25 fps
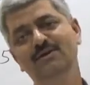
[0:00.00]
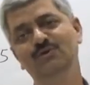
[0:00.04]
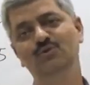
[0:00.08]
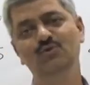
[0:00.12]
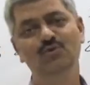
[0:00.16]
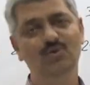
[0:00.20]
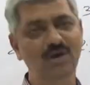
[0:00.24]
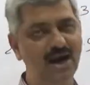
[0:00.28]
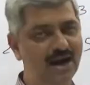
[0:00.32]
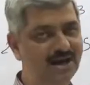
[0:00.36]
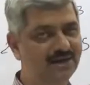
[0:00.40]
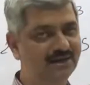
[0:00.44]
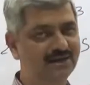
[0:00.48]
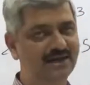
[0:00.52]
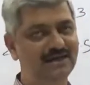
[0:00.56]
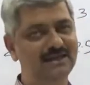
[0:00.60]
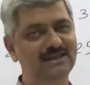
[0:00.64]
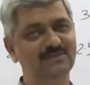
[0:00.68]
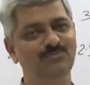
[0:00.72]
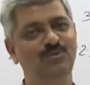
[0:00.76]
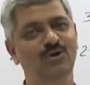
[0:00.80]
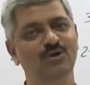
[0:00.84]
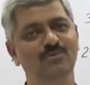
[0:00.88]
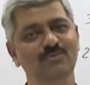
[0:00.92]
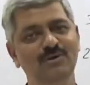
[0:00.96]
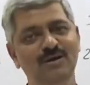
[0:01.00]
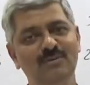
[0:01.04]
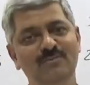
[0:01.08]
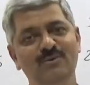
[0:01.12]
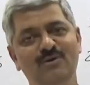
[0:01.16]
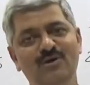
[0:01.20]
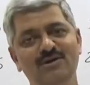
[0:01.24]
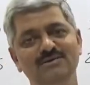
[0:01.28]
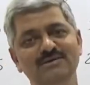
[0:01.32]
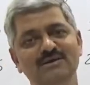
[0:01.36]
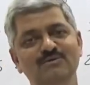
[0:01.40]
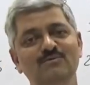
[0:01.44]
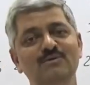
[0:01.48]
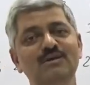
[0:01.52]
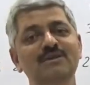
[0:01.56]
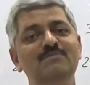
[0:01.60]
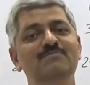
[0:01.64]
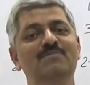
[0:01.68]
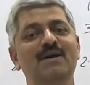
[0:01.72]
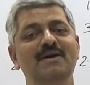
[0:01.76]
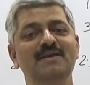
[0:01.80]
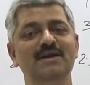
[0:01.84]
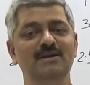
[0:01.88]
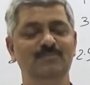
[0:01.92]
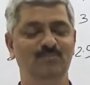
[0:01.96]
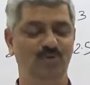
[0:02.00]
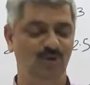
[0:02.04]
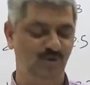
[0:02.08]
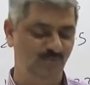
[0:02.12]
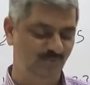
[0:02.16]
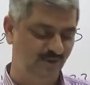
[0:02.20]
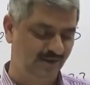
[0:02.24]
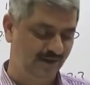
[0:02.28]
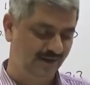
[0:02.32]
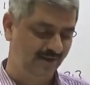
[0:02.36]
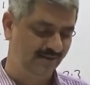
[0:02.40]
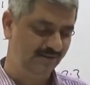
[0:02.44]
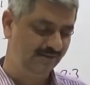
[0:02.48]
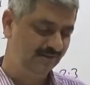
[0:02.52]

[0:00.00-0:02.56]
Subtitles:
You can't write the formula because that will be infinite formula.